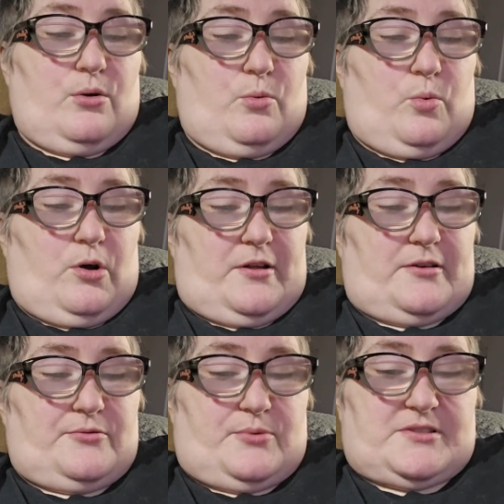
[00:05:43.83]

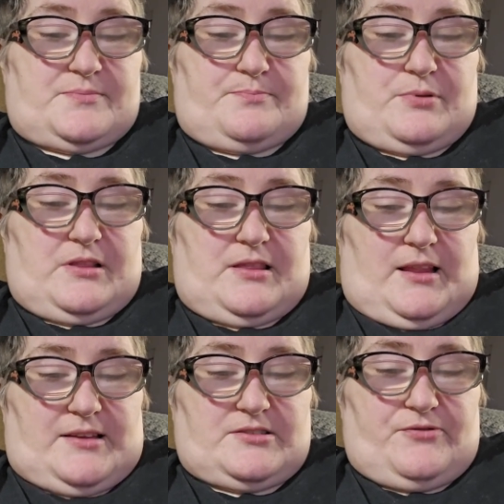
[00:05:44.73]
Wood was
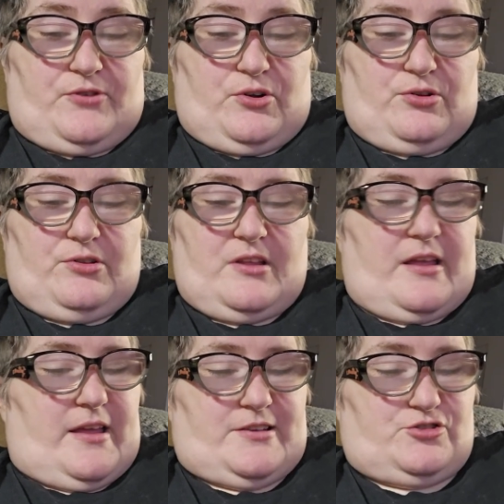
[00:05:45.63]
plentiful
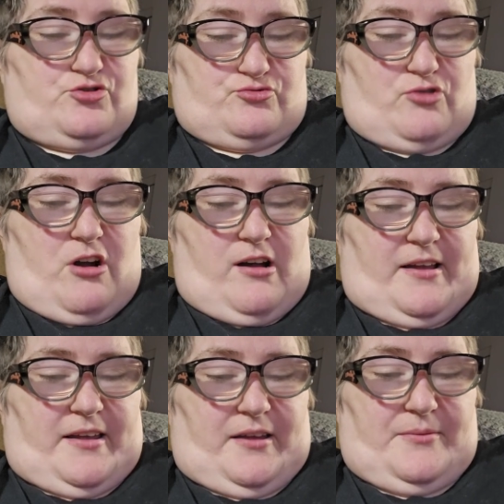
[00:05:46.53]
and
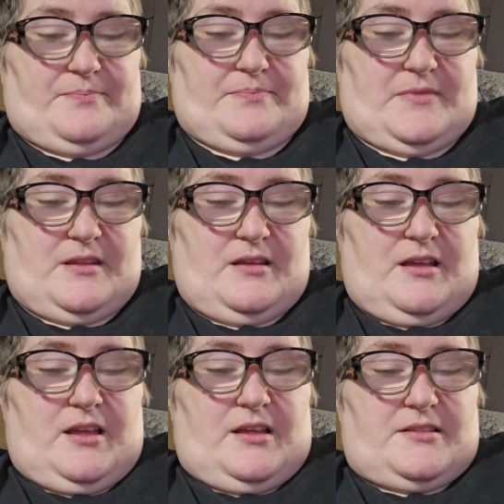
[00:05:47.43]
dry.
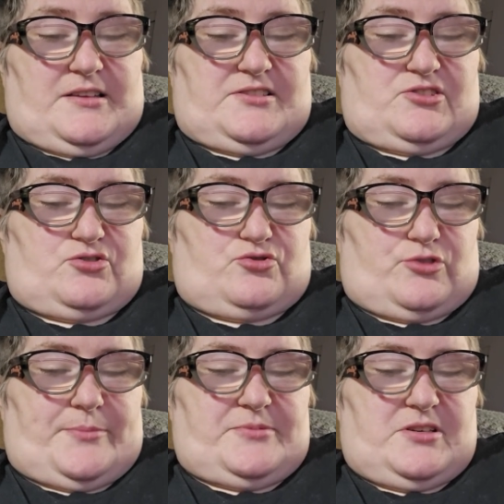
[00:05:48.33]
They
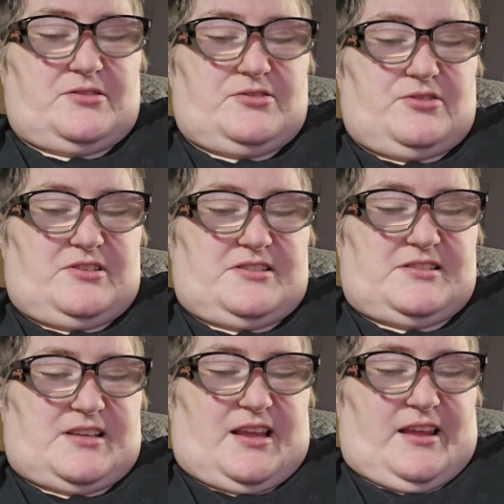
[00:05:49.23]
stripped to the
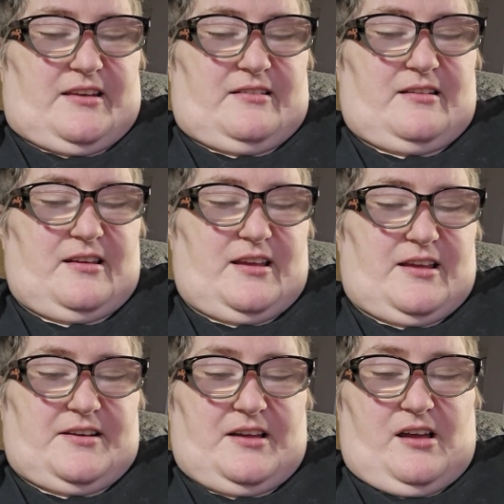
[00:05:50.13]
skin
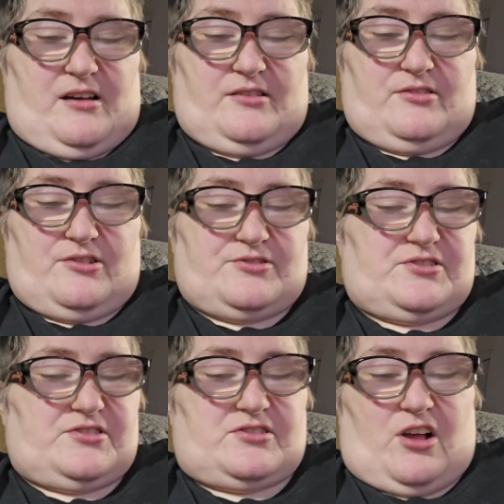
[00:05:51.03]
and hung their
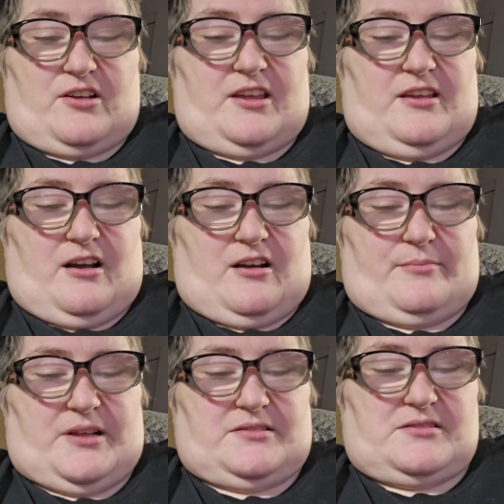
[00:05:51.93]
soggy
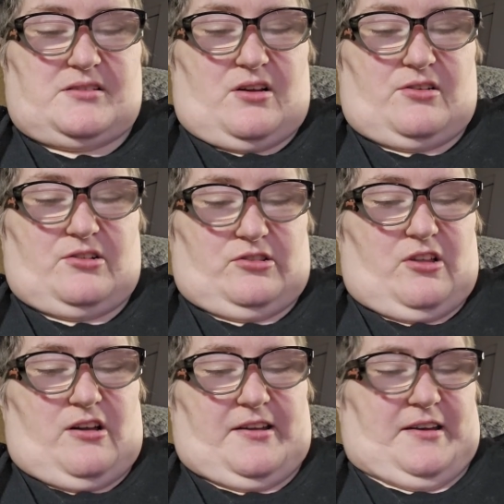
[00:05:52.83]
garments on a
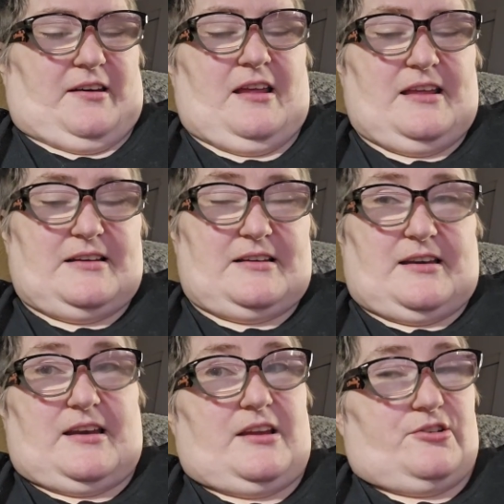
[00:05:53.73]
line
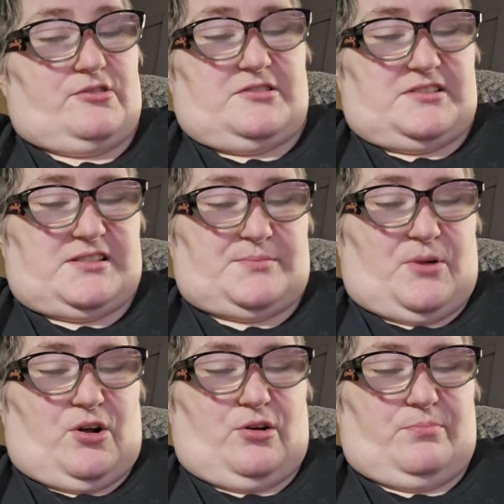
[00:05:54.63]
near the
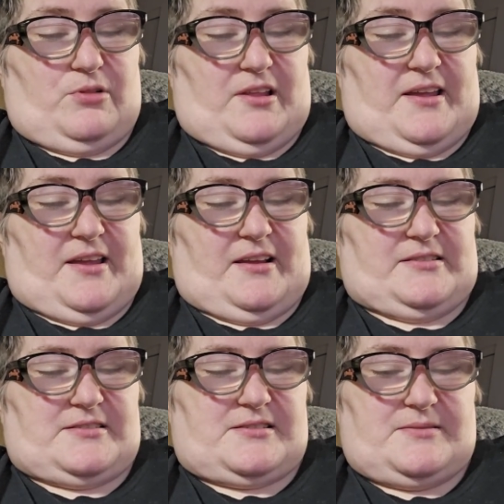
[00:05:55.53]
small
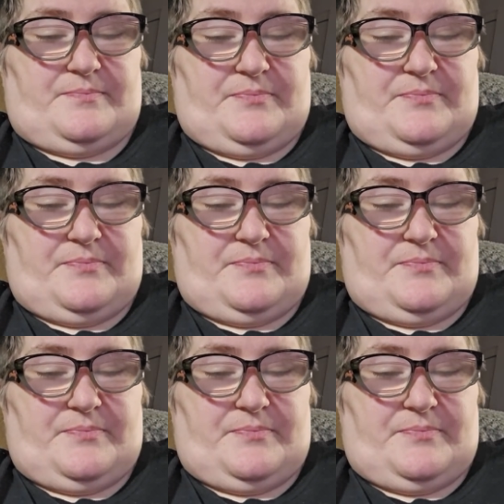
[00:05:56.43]
blaze.